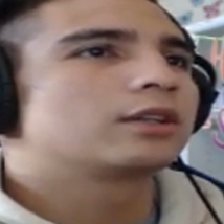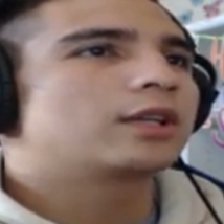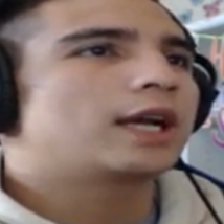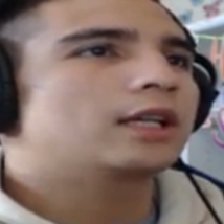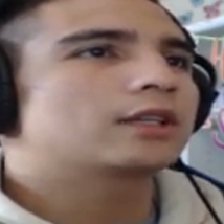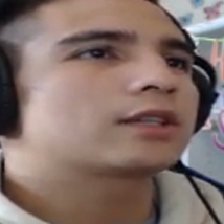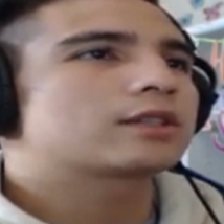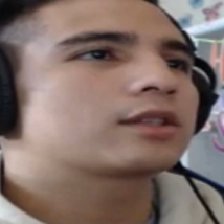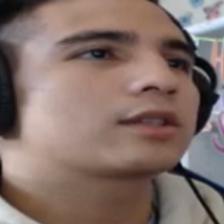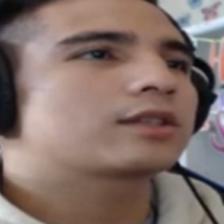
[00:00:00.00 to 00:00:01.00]

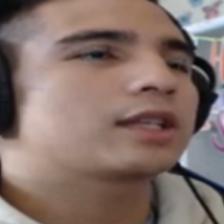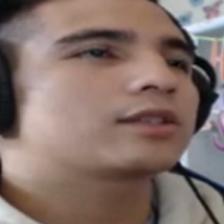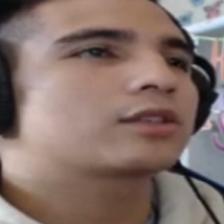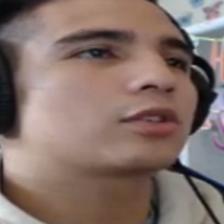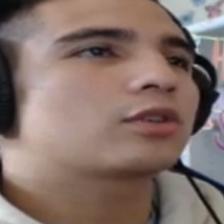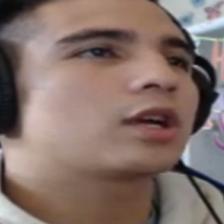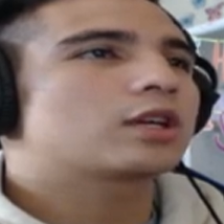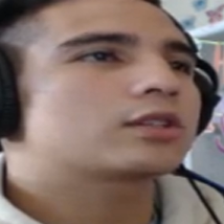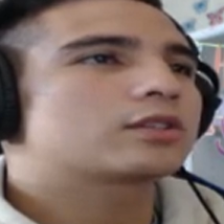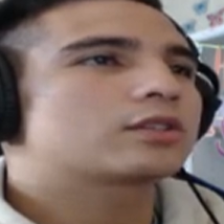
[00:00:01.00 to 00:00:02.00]
Alex slices
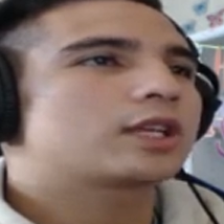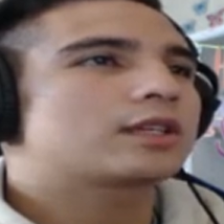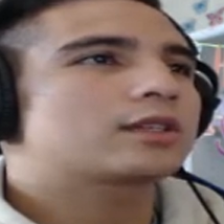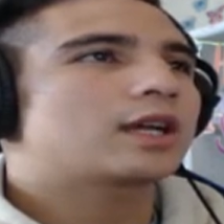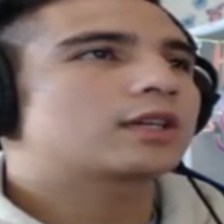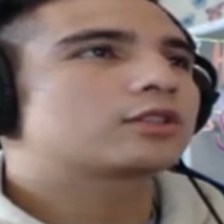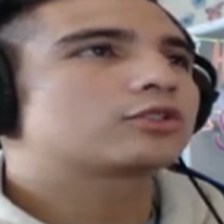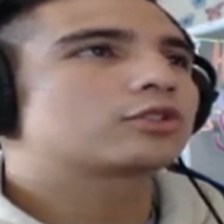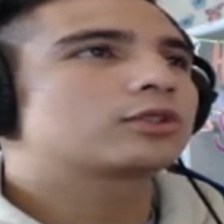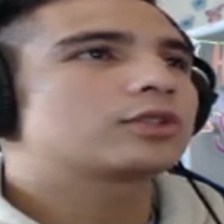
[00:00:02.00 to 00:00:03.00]
across, takes side
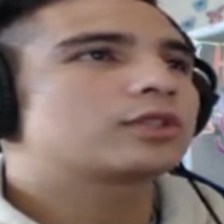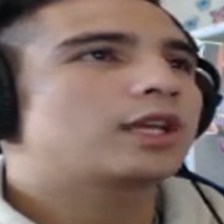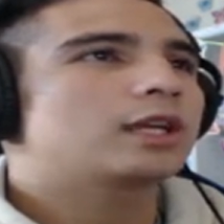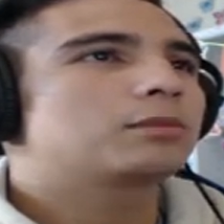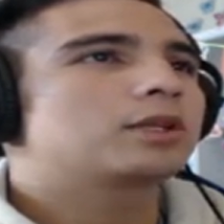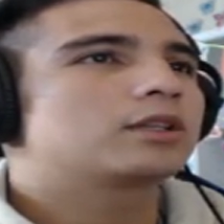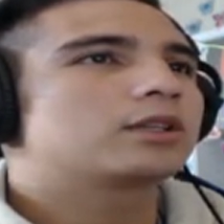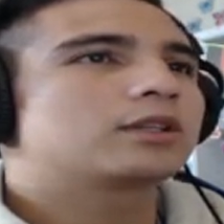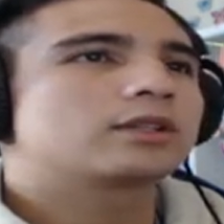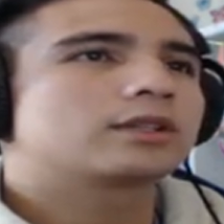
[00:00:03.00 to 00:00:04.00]
control instead, but
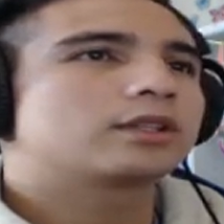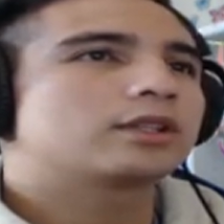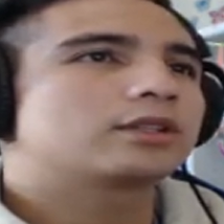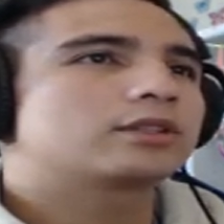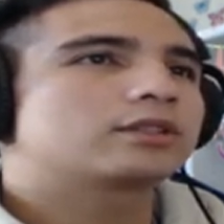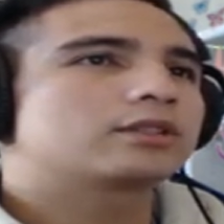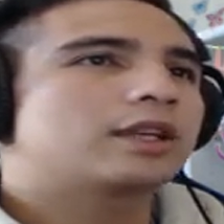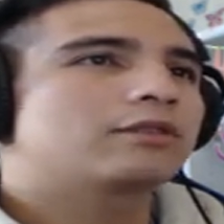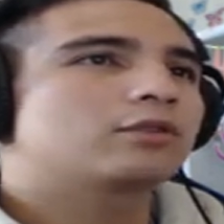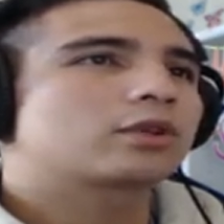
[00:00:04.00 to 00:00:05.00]

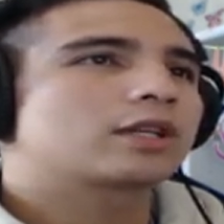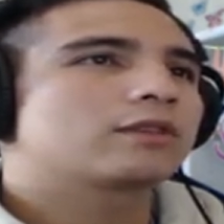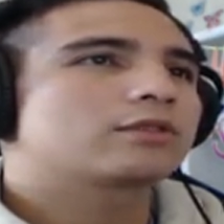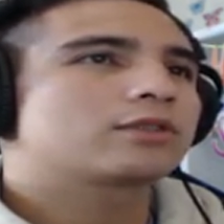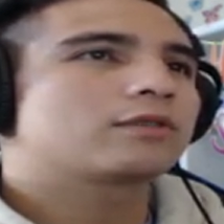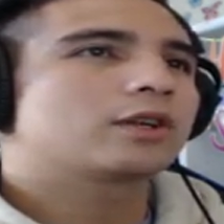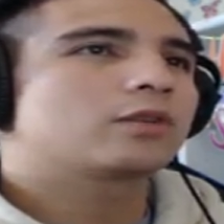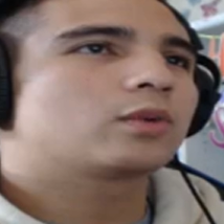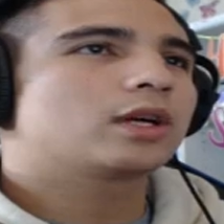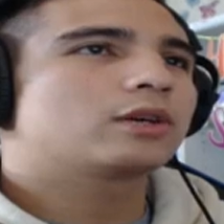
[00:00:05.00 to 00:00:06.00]
David recovers very
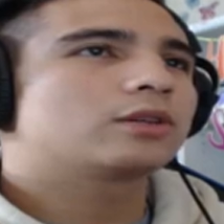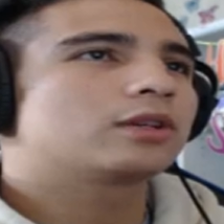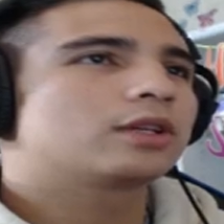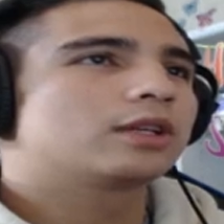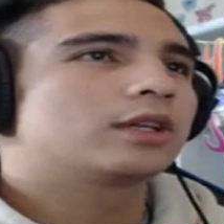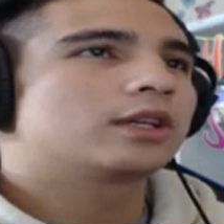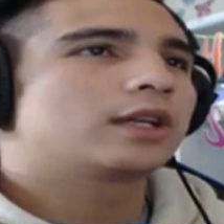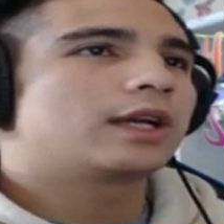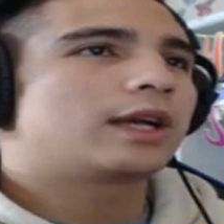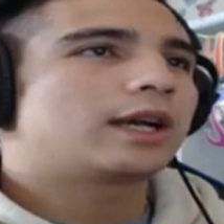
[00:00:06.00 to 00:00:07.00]
well.
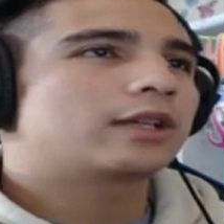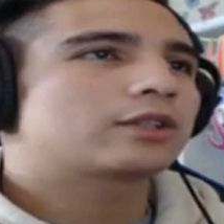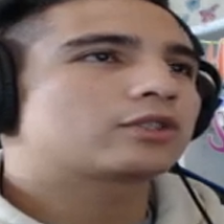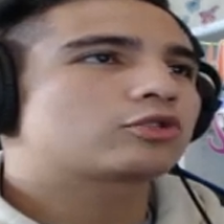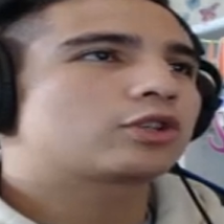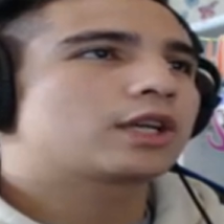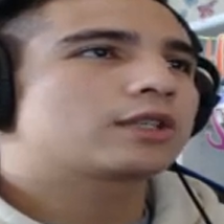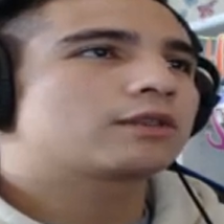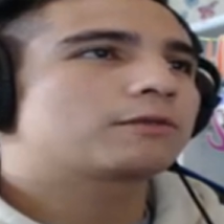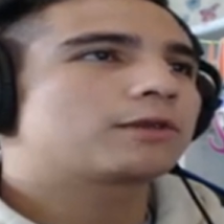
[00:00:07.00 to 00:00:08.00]
Alex tries
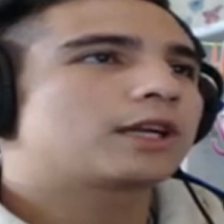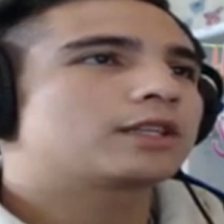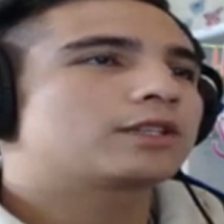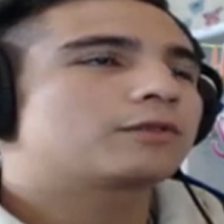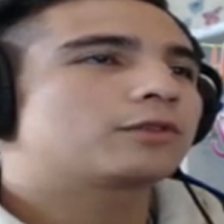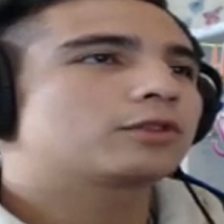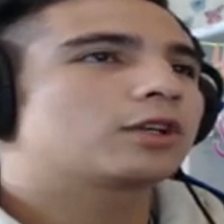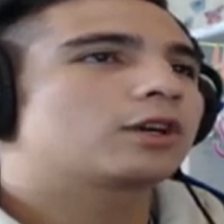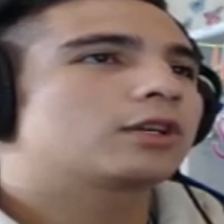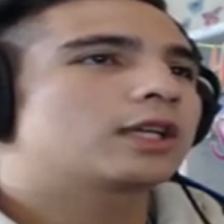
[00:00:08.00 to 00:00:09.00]
to find his full
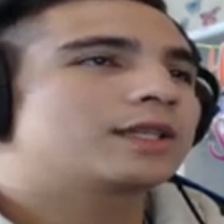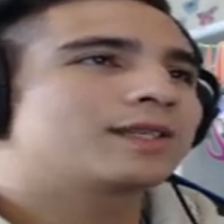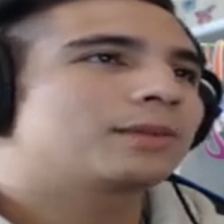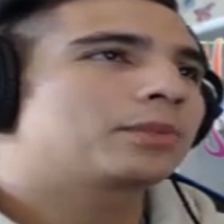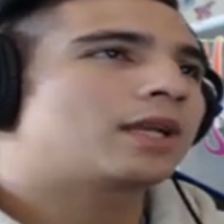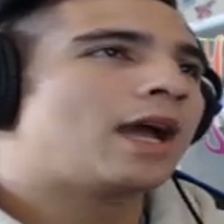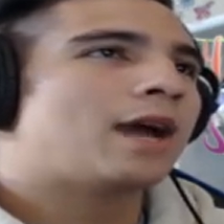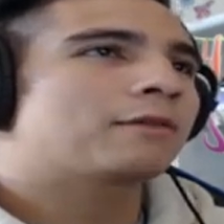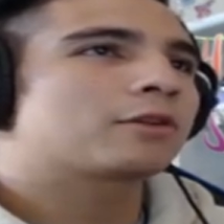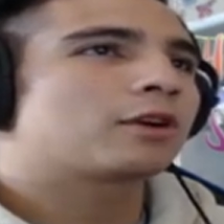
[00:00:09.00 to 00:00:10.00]
guard, ends up in
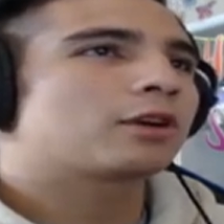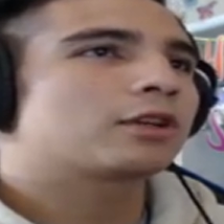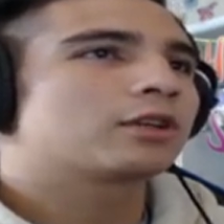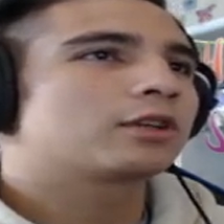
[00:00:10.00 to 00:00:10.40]
half guard.